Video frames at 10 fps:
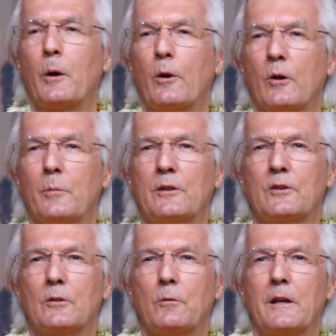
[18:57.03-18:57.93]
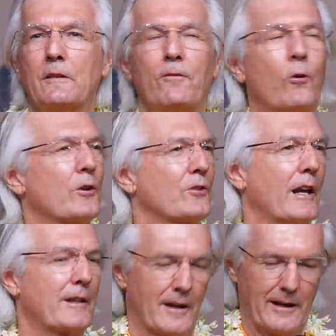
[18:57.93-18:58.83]
pilgrimage to reinforce
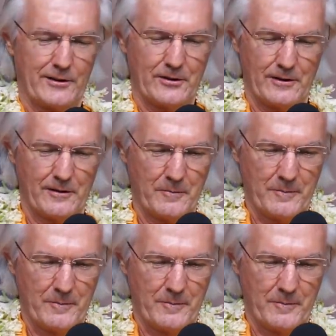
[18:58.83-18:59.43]
that connection.